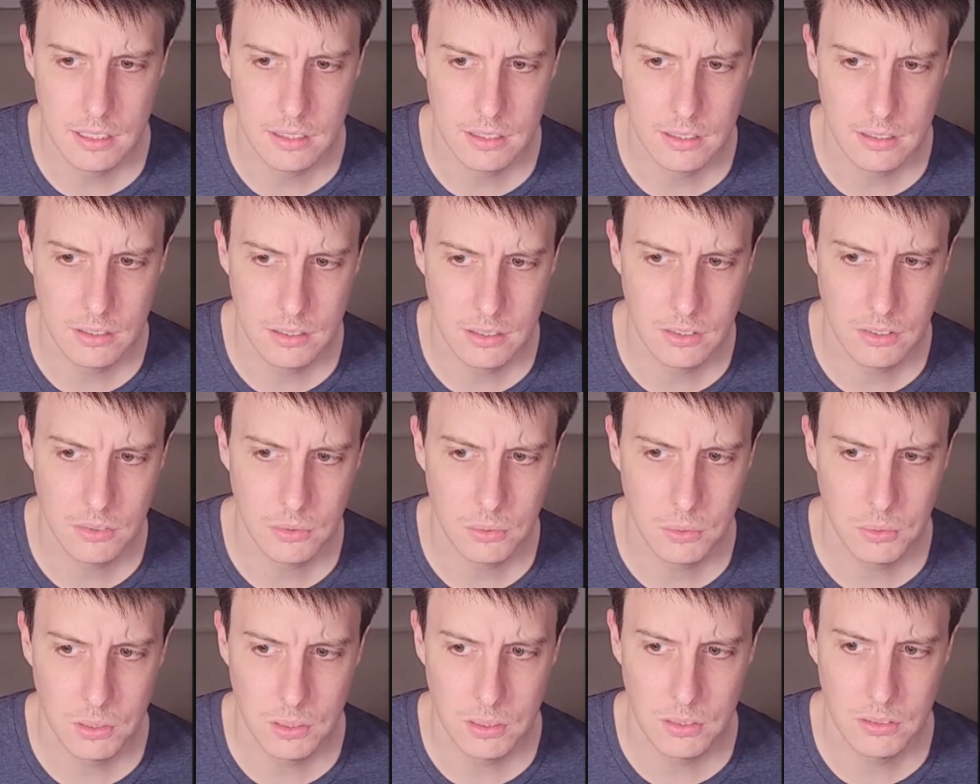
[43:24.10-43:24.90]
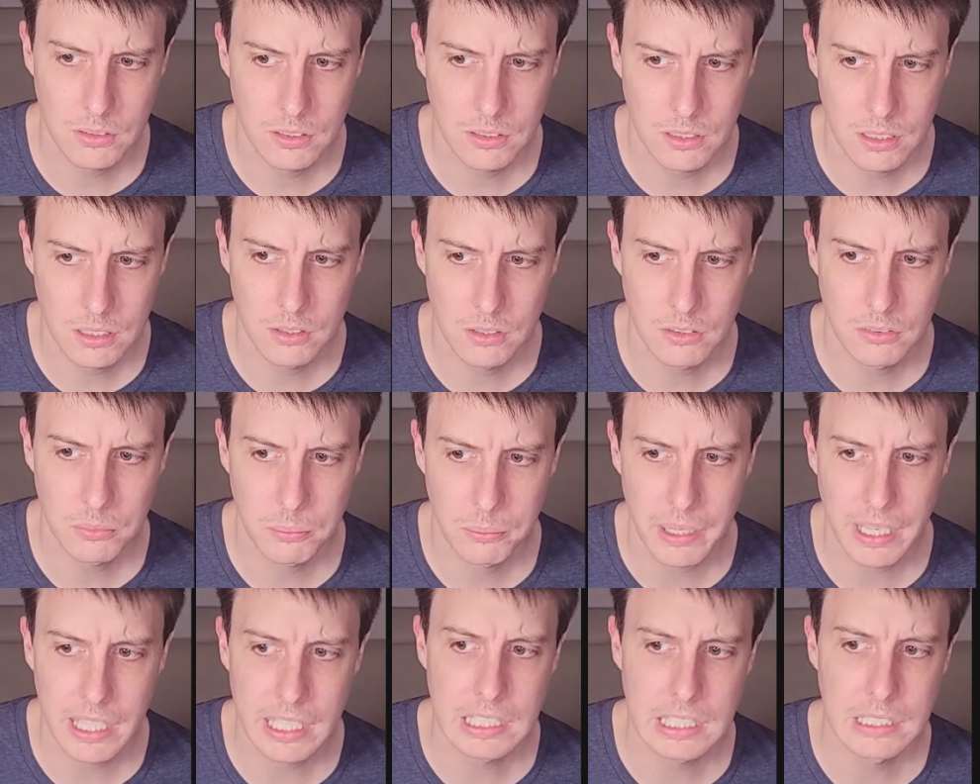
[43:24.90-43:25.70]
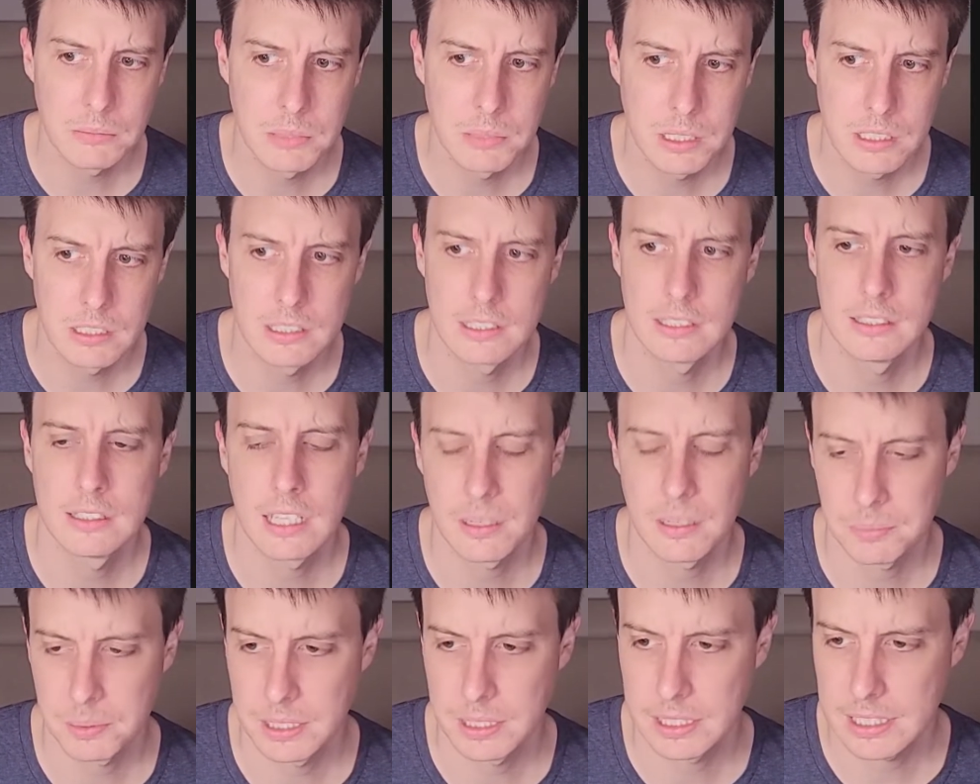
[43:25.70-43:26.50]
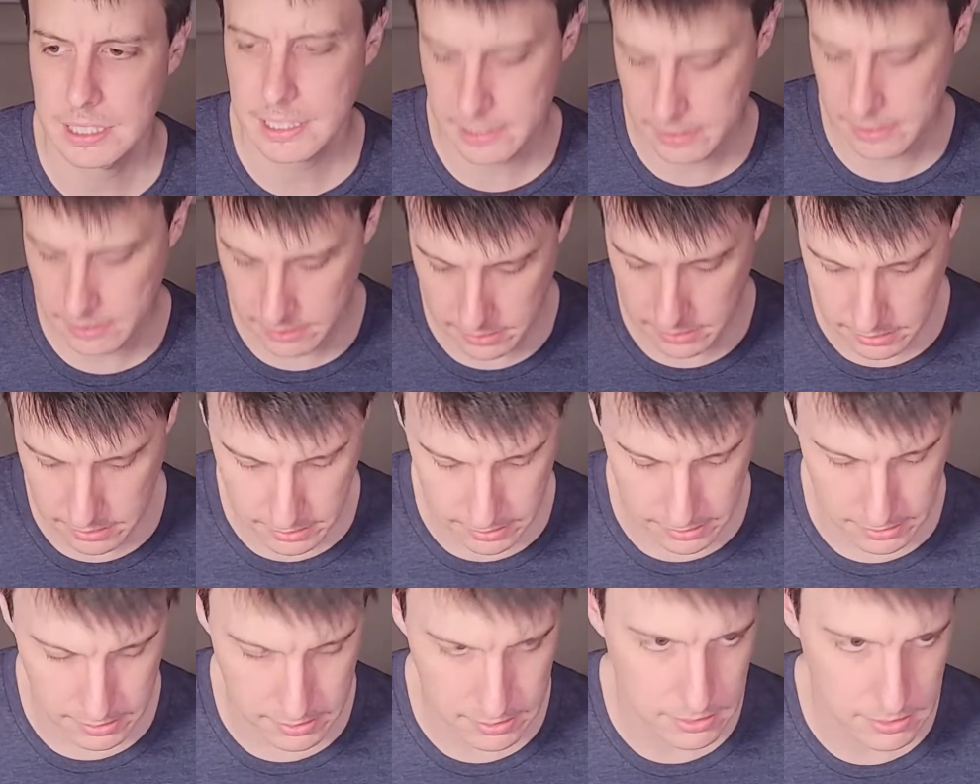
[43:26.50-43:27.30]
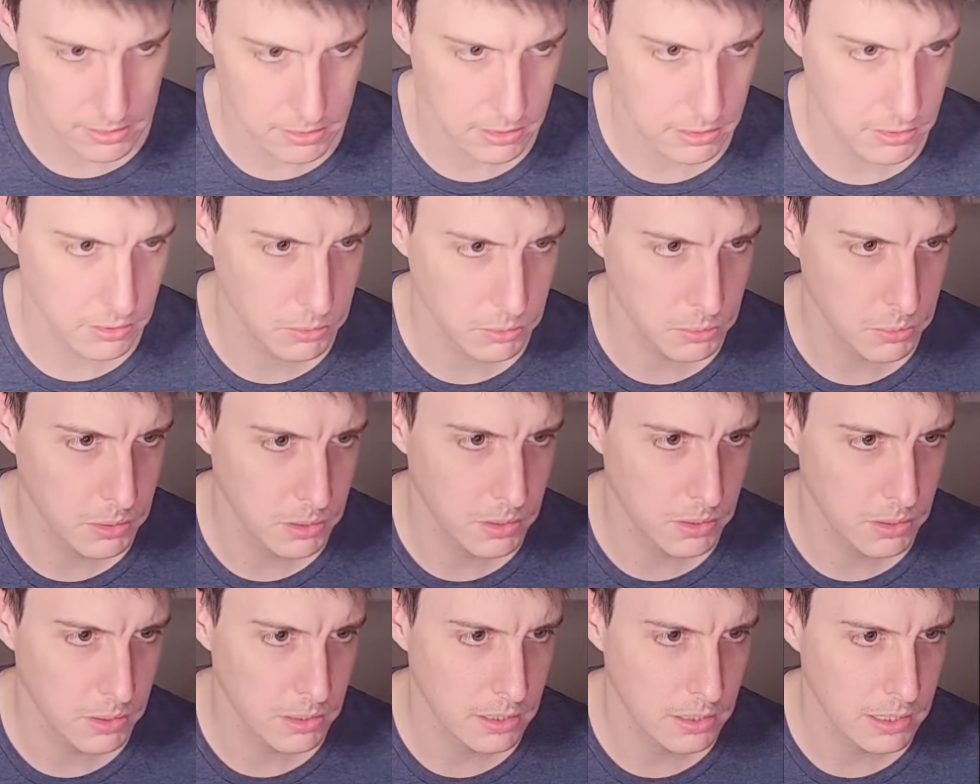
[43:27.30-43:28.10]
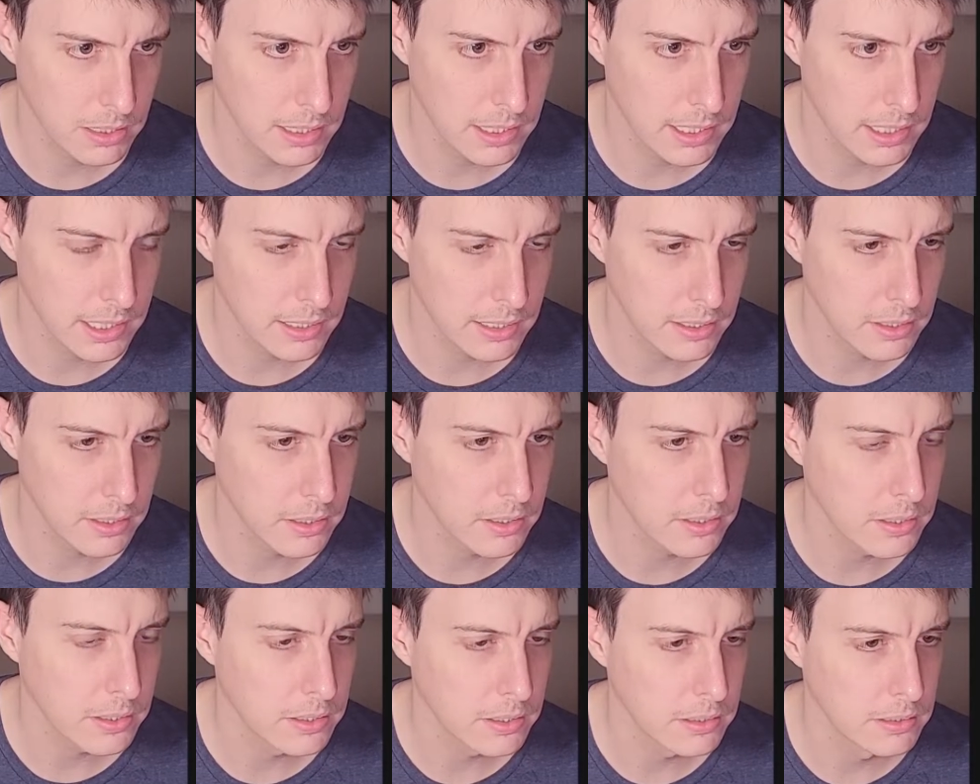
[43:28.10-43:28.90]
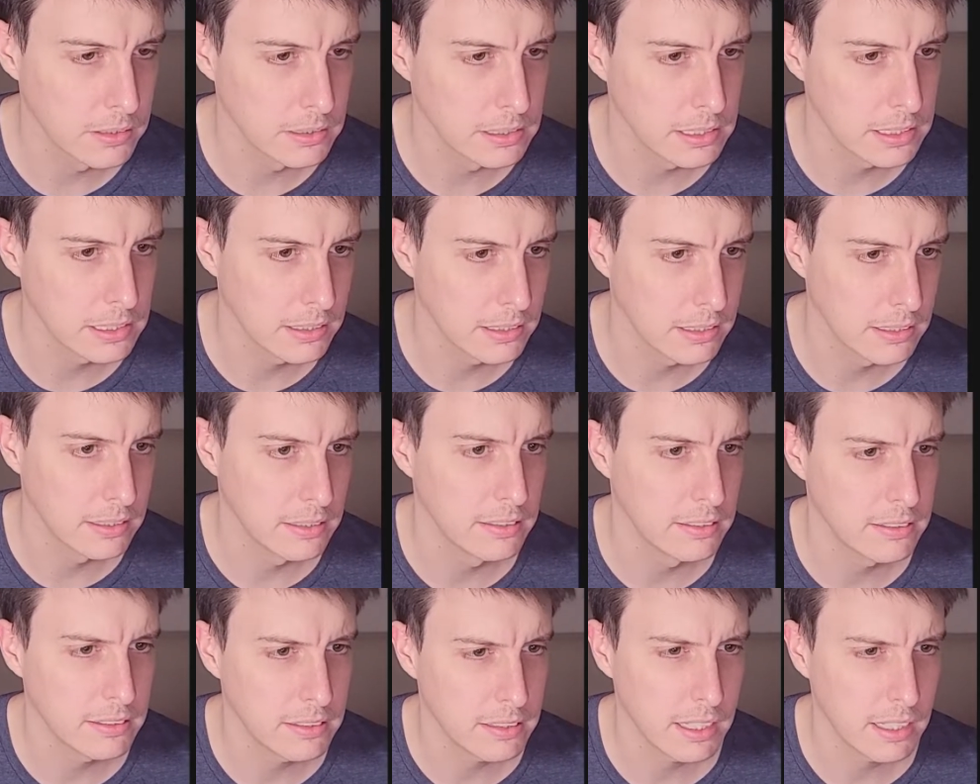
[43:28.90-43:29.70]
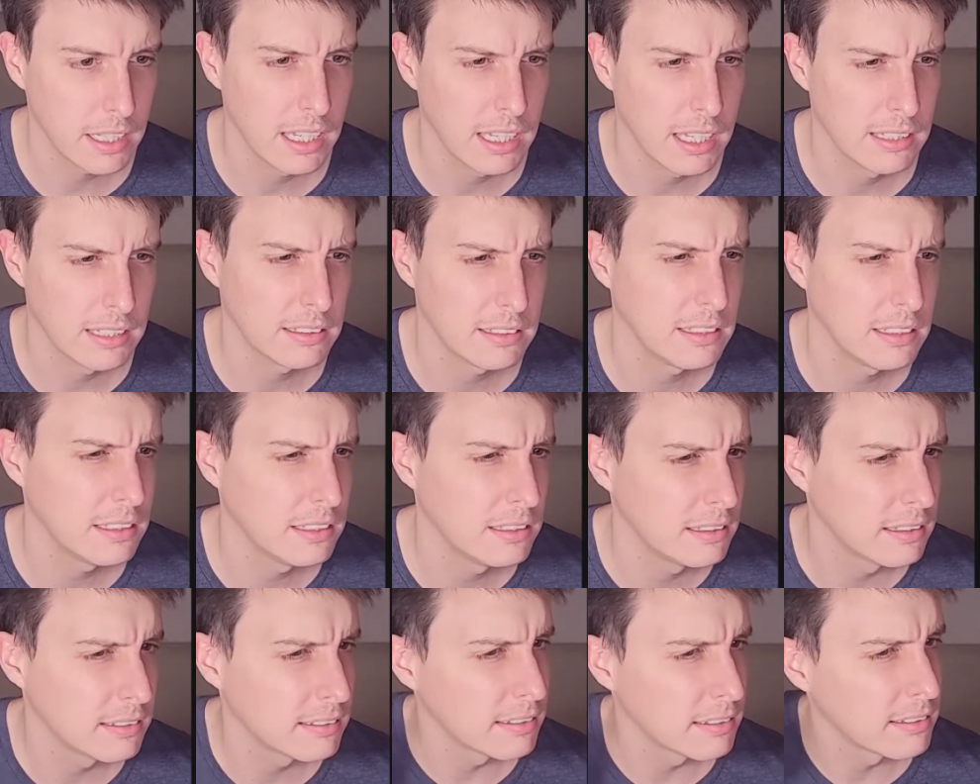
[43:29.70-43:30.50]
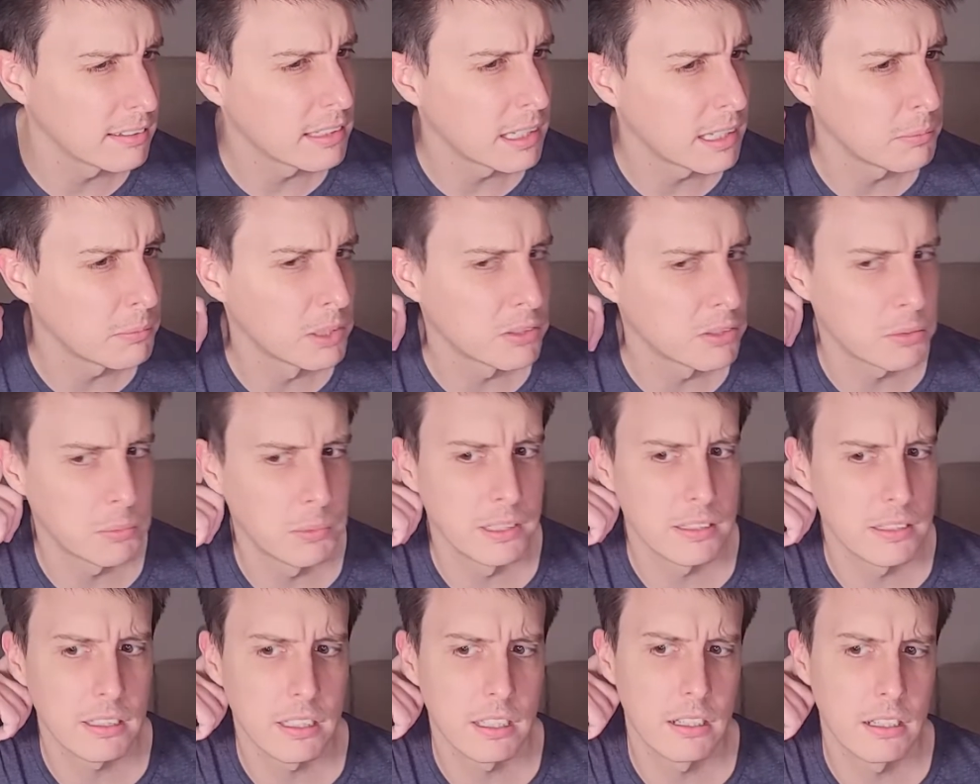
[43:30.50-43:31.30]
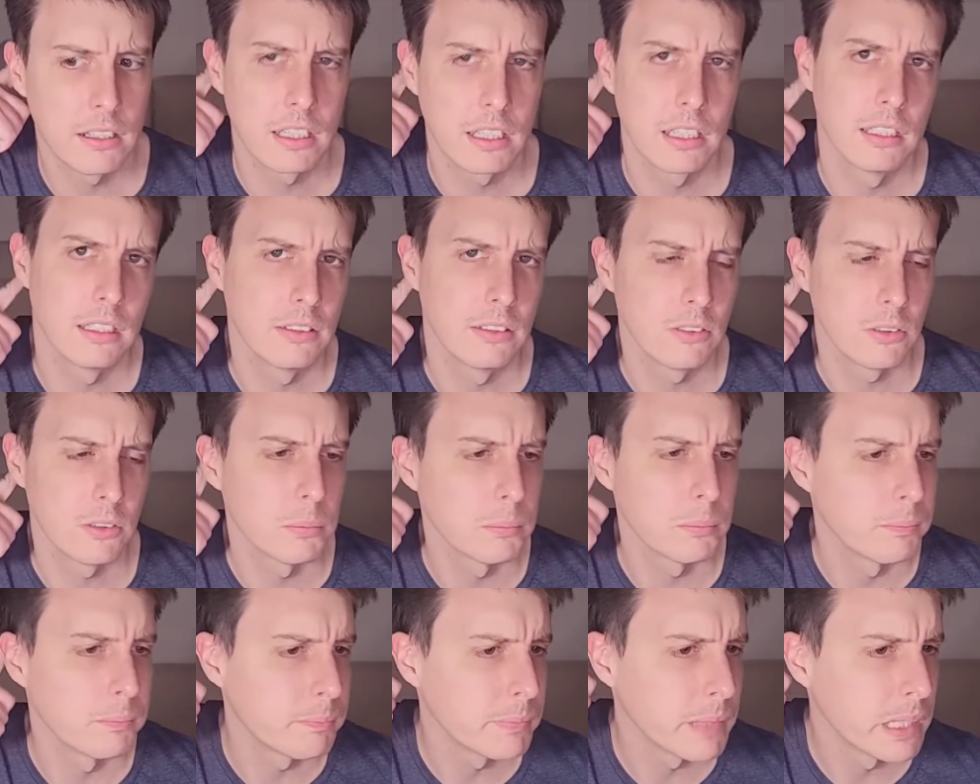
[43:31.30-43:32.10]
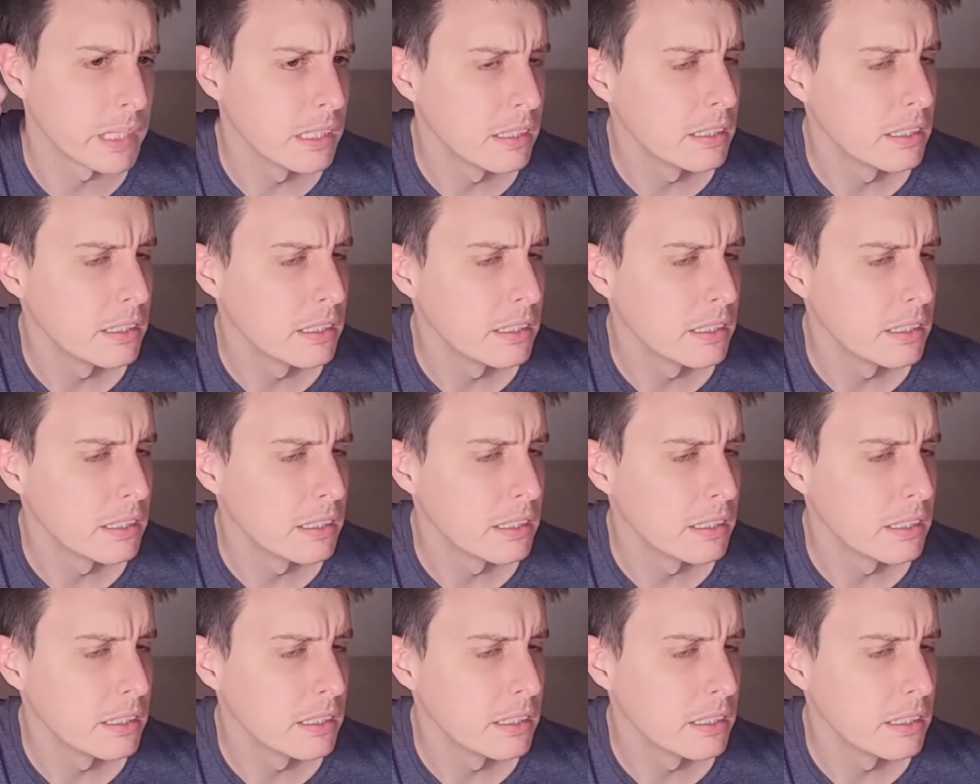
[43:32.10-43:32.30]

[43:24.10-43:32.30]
Longest words you know is abandonment and applications. Longest word I know is anti-disestablishmentarianism.